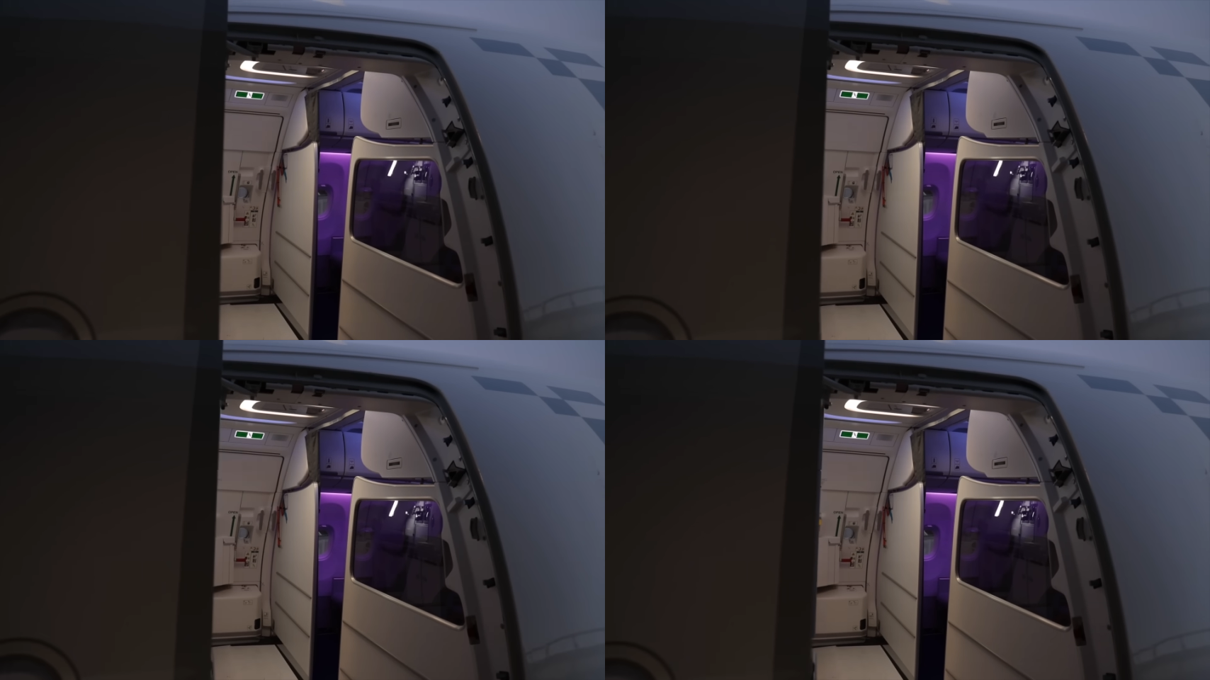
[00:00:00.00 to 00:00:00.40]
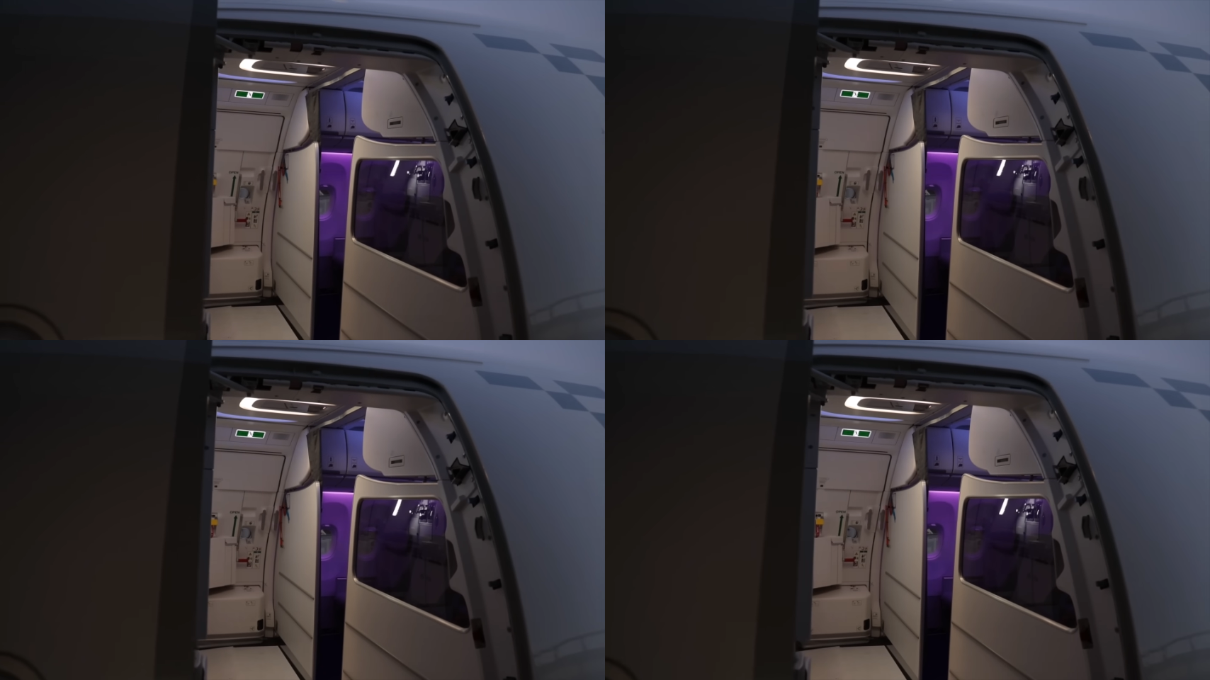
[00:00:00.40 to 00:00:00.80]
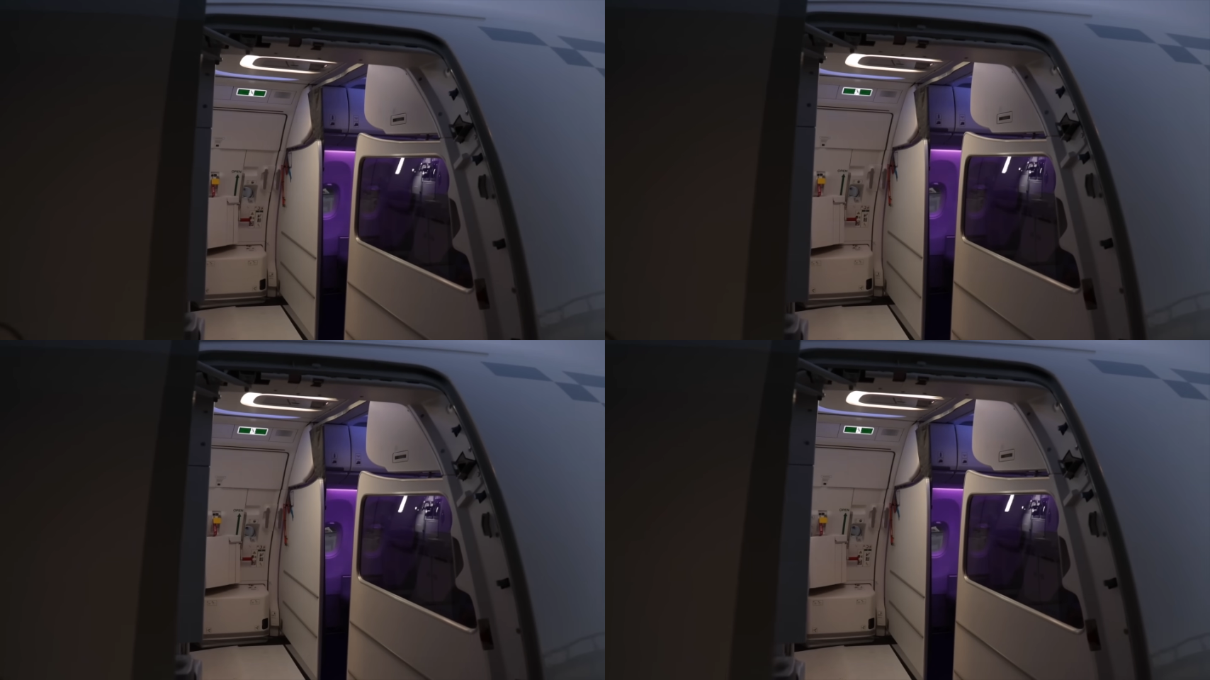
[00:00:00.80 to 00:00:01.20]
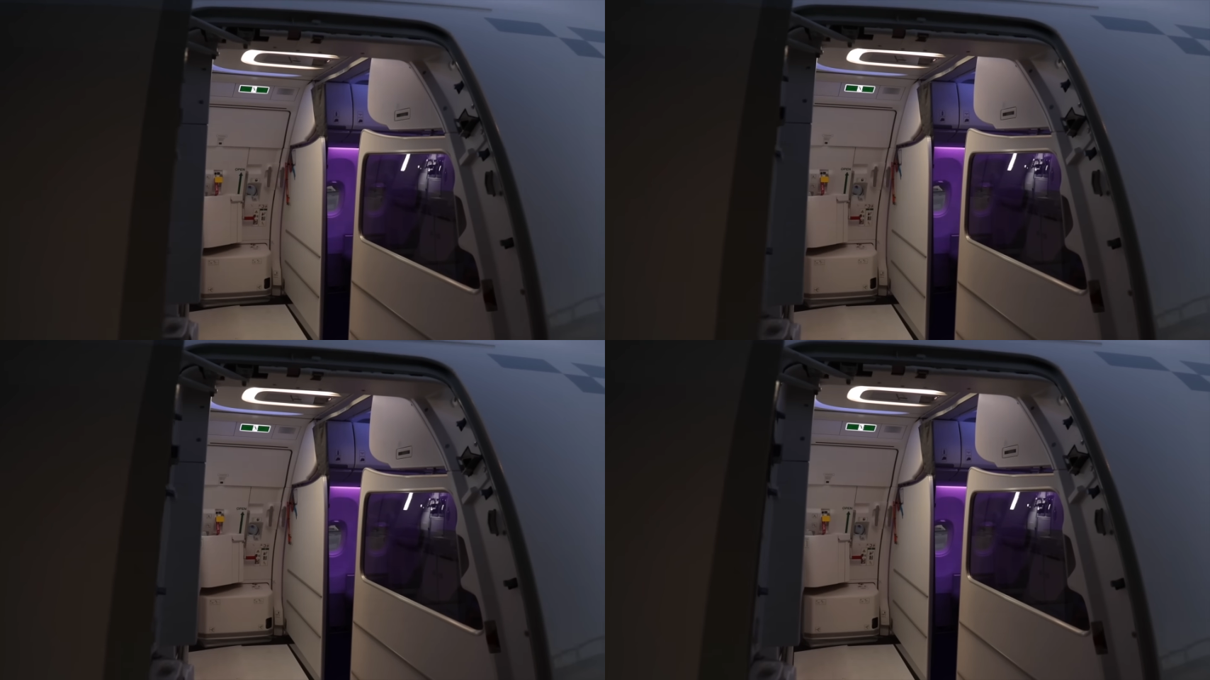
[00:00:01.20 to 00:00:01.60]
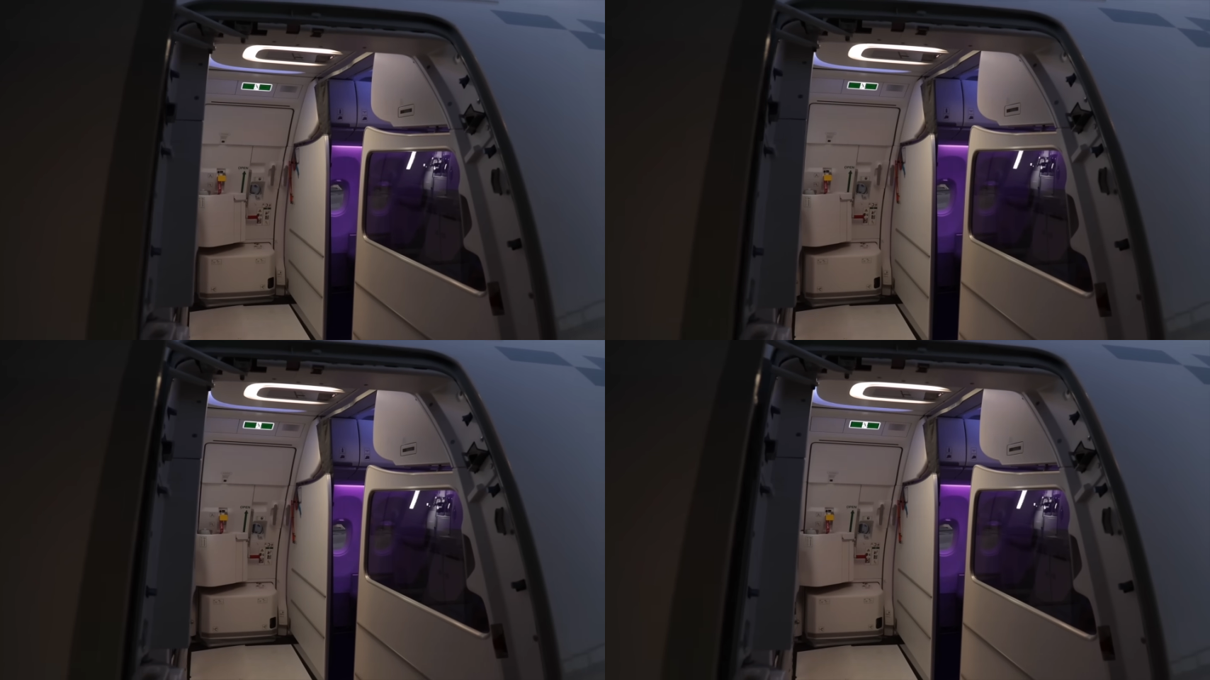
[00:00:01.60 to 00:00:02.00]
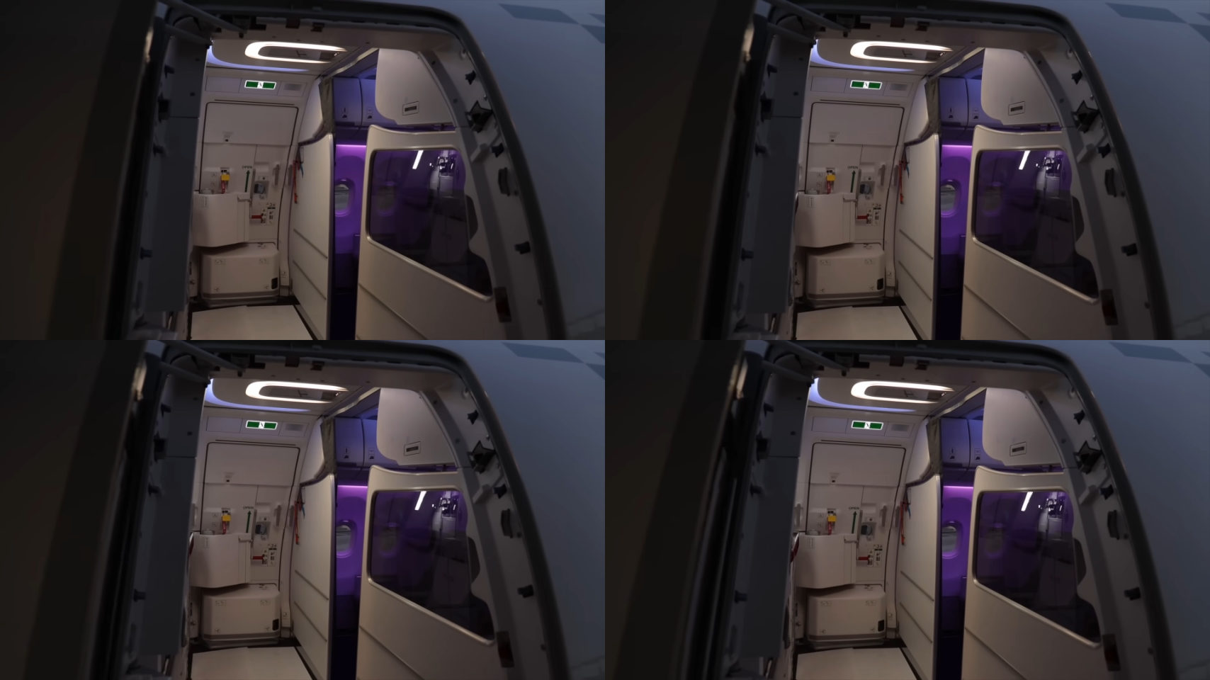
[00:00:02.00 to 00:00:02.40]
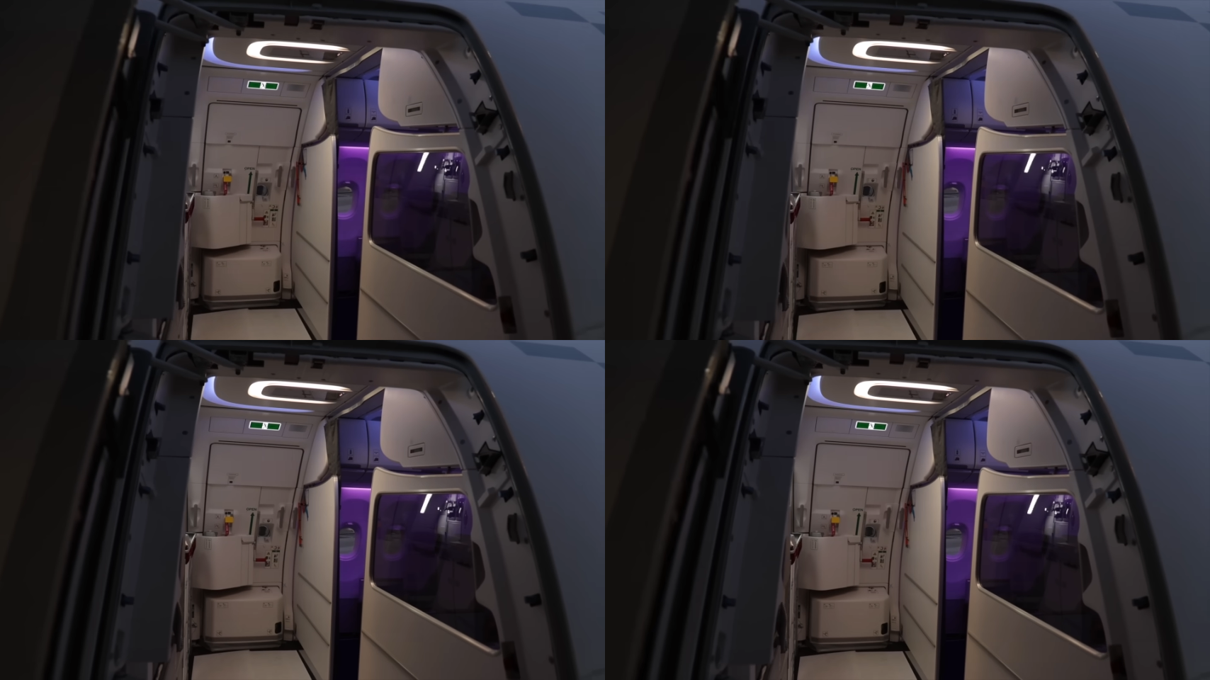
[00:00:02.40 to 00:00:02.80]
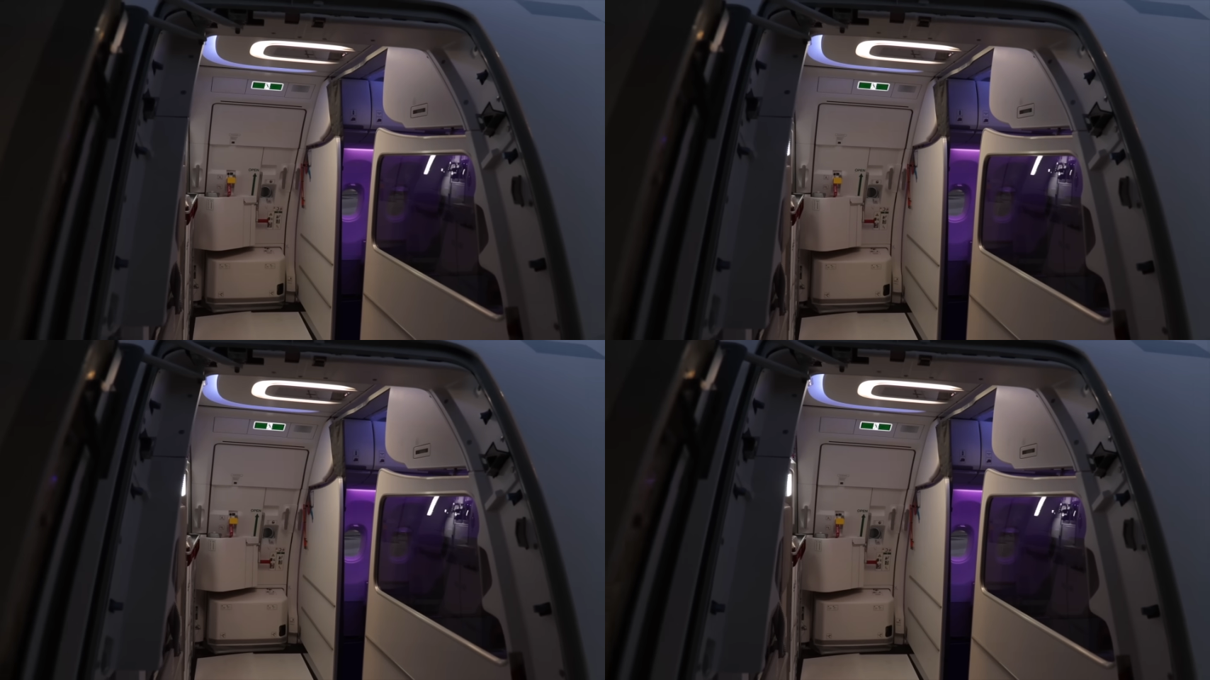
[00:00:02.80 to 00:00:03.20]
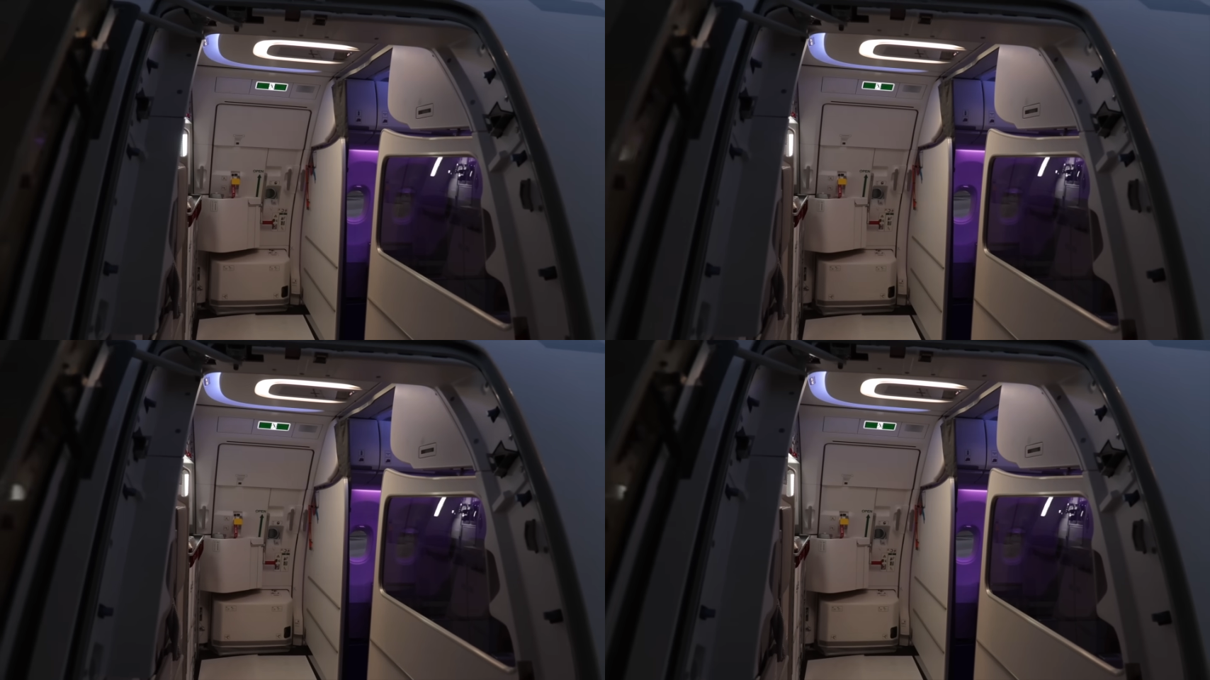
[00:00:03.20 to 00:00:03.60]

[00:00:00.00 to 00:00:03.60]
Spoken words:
Nobody's mouth can be seen.